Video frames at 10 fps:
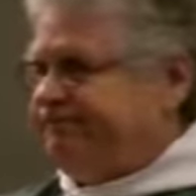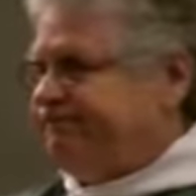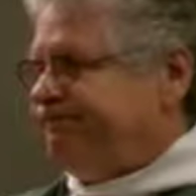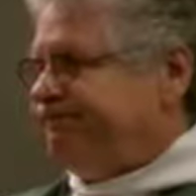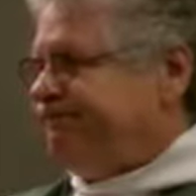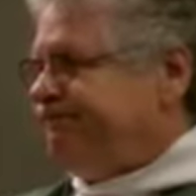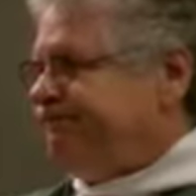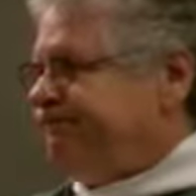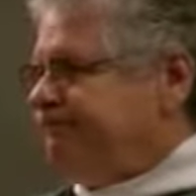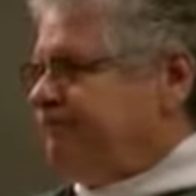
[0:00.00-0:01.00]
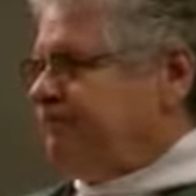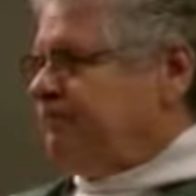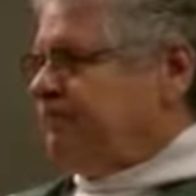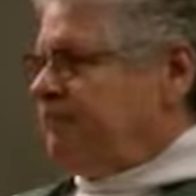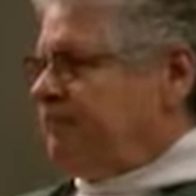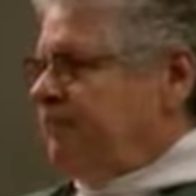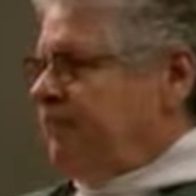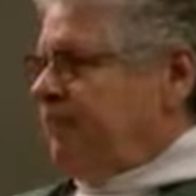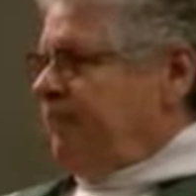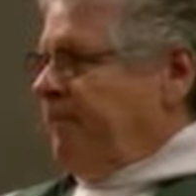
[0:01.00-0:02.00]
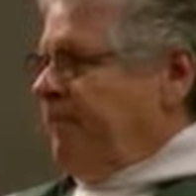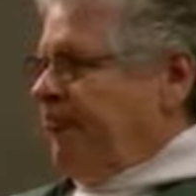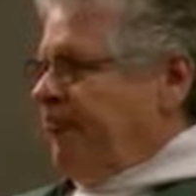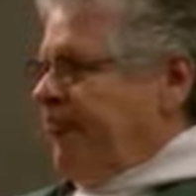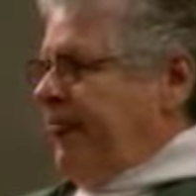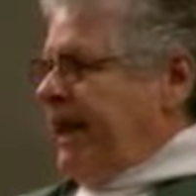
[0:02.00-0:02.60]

(silence)